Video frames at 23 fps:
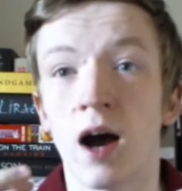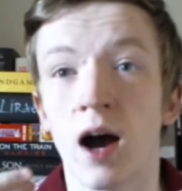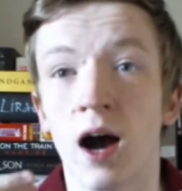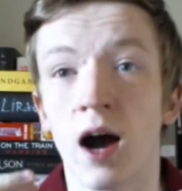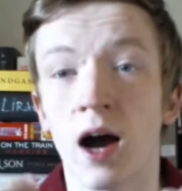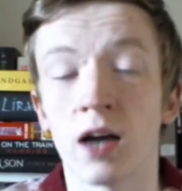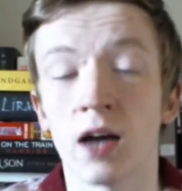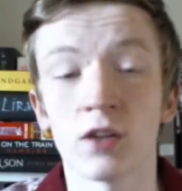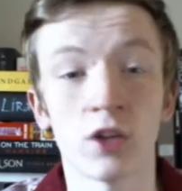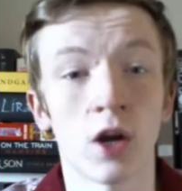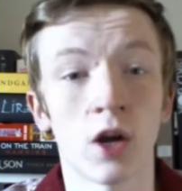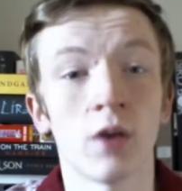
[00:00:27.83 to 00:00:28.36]

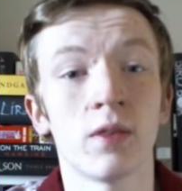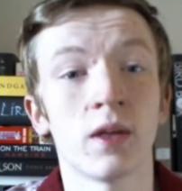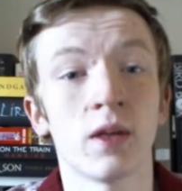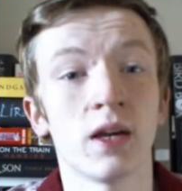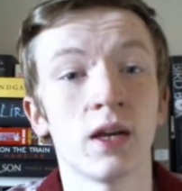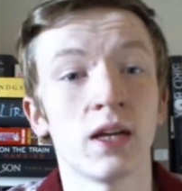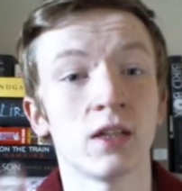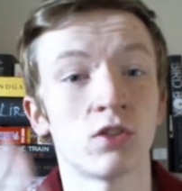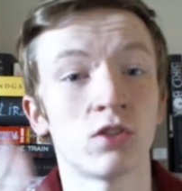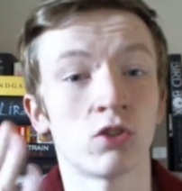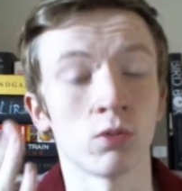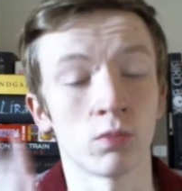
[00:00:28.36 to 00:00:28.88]
I know that
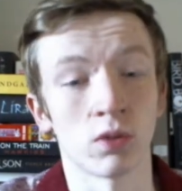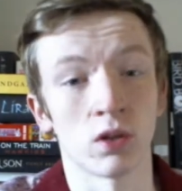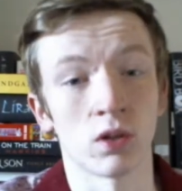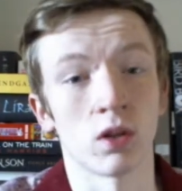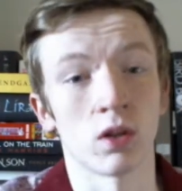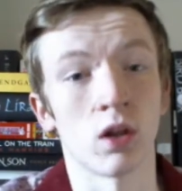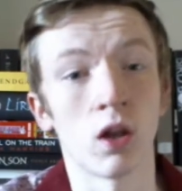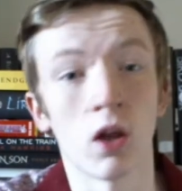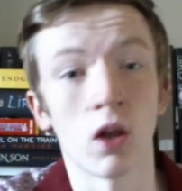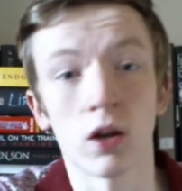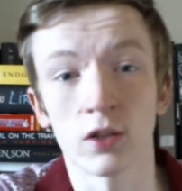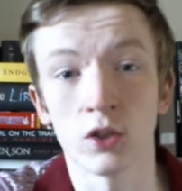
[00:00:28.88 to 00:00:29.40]
it's something a
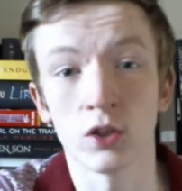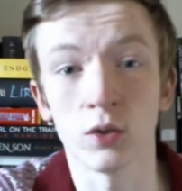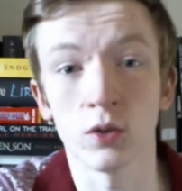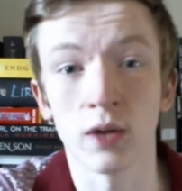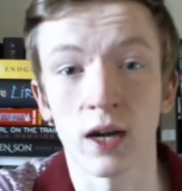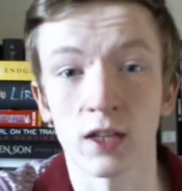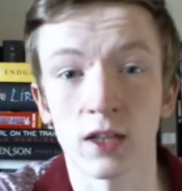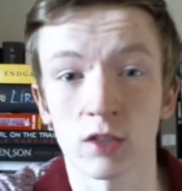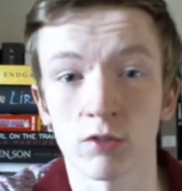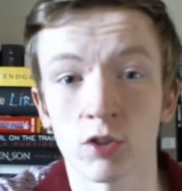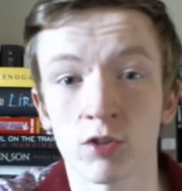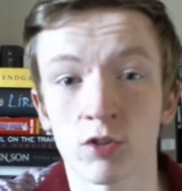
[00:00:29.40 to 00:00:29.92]
lot of you
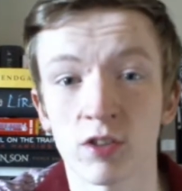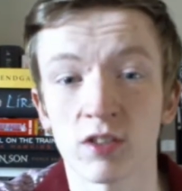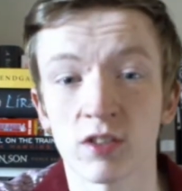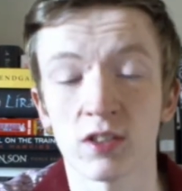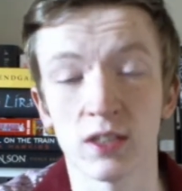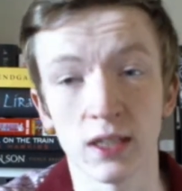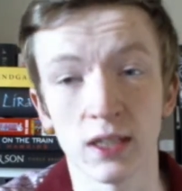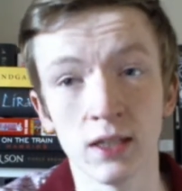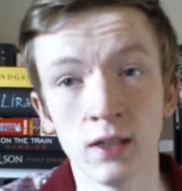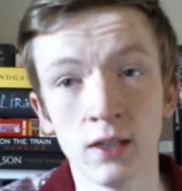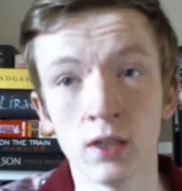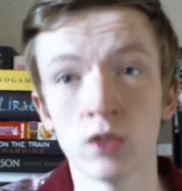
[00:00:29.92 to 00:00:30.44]
guys are interested
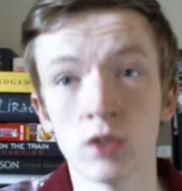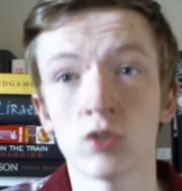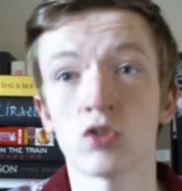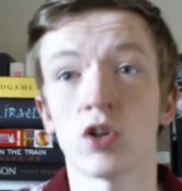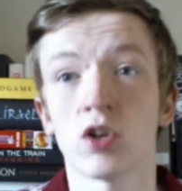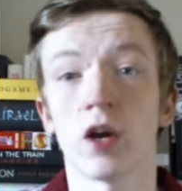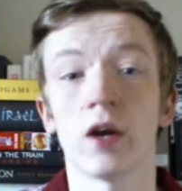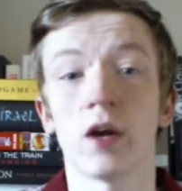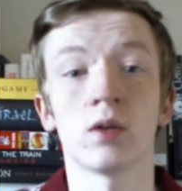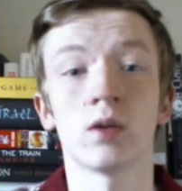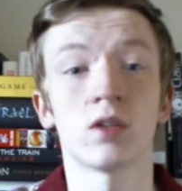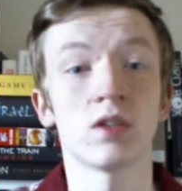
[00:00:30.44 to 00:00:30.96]
in,
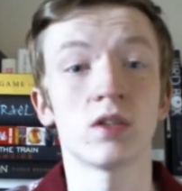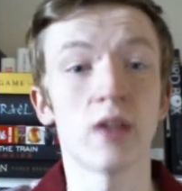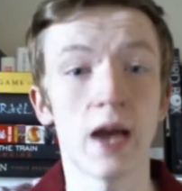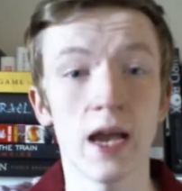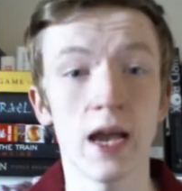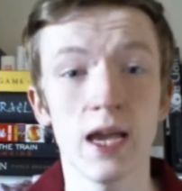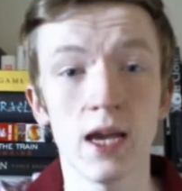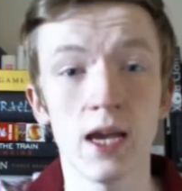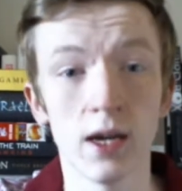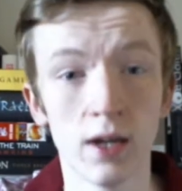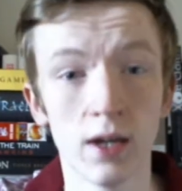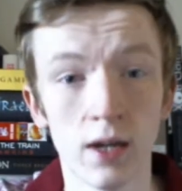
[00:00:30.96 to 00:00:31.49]
so
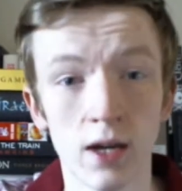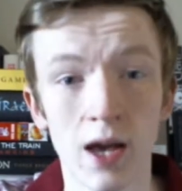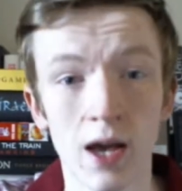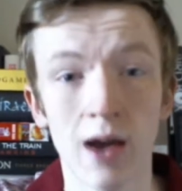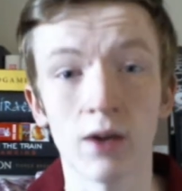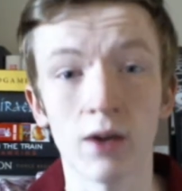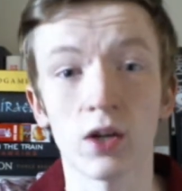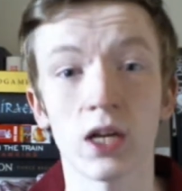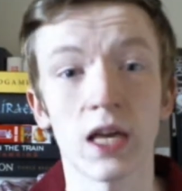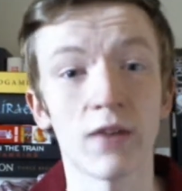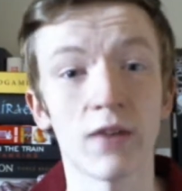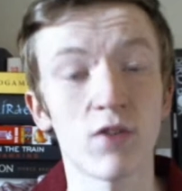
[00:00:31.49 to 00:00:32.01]
today I'm
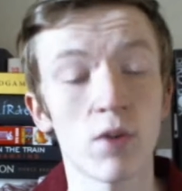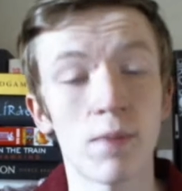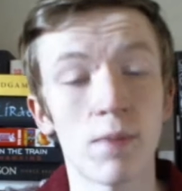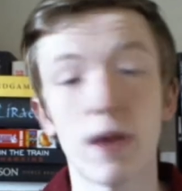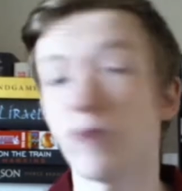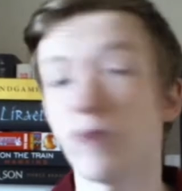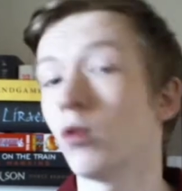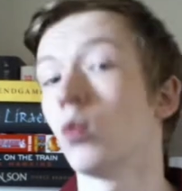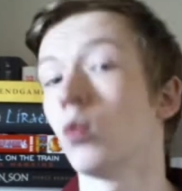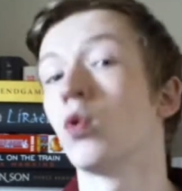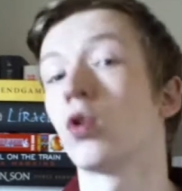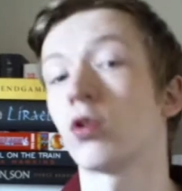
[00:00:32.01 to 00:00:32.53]
going to give you a bit
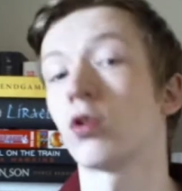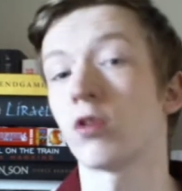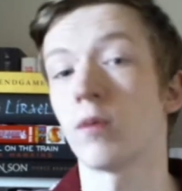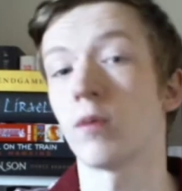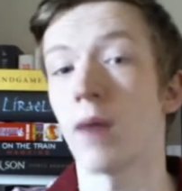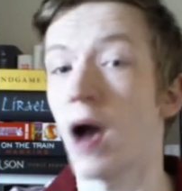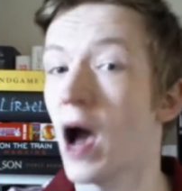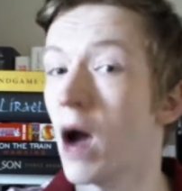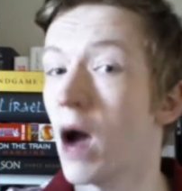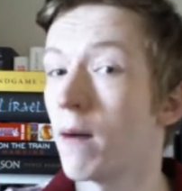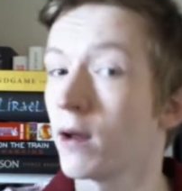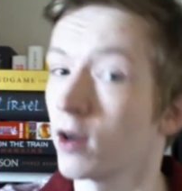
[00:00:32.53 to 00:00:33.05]
of a walkthrough
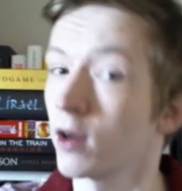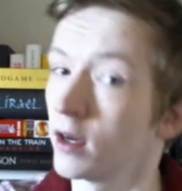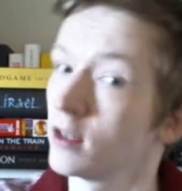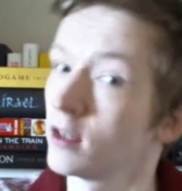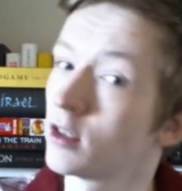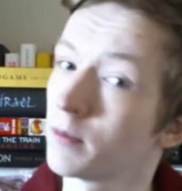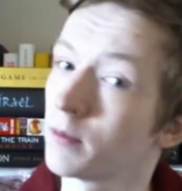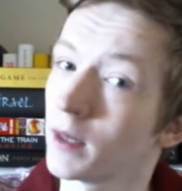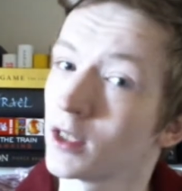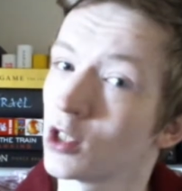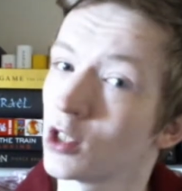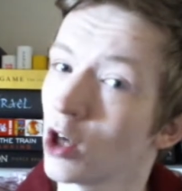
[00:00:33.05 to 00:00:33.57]
about how I got
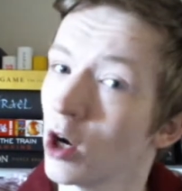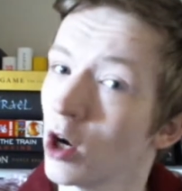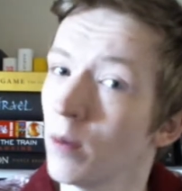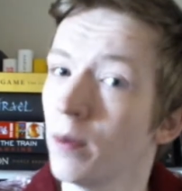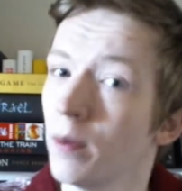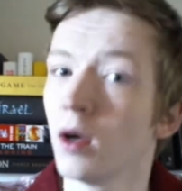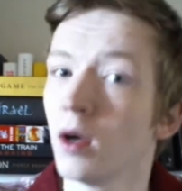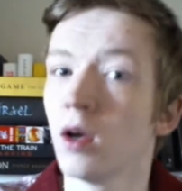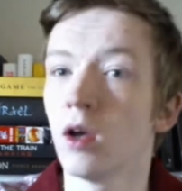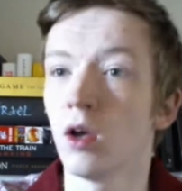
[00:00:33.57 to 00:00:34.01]
into my job,